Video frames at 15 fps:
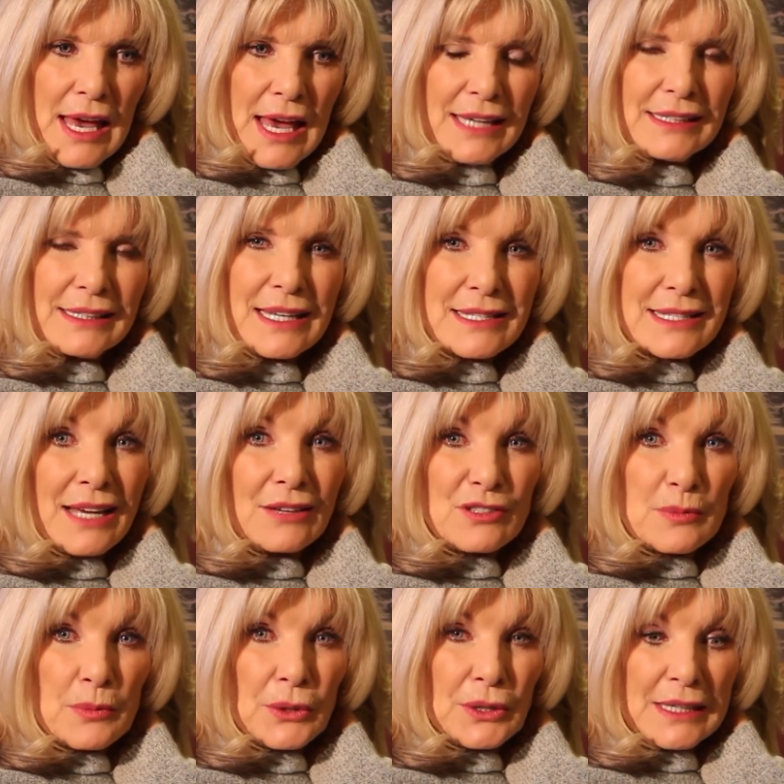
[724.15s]
And that sounds
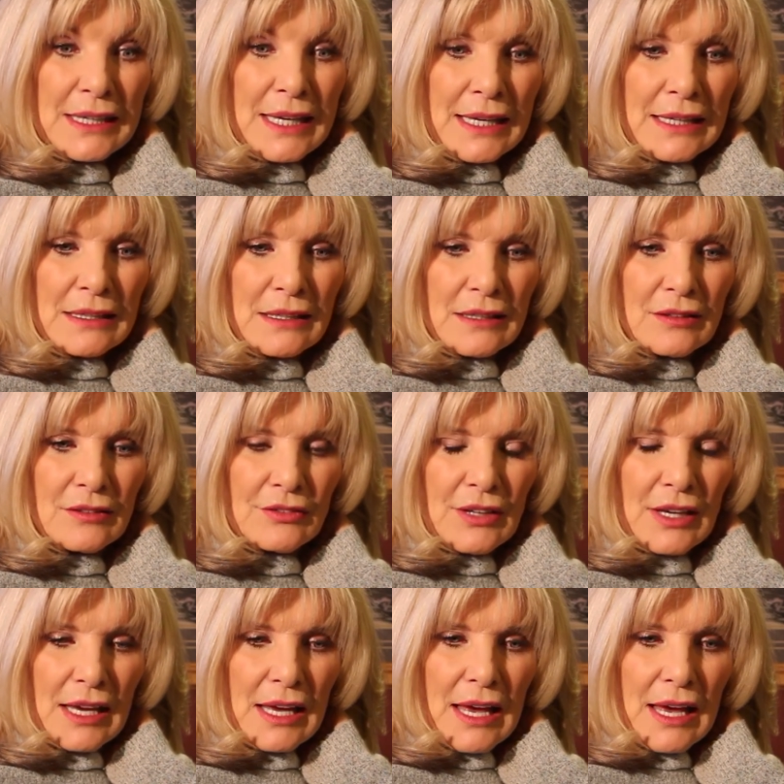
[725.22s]
pretty negative,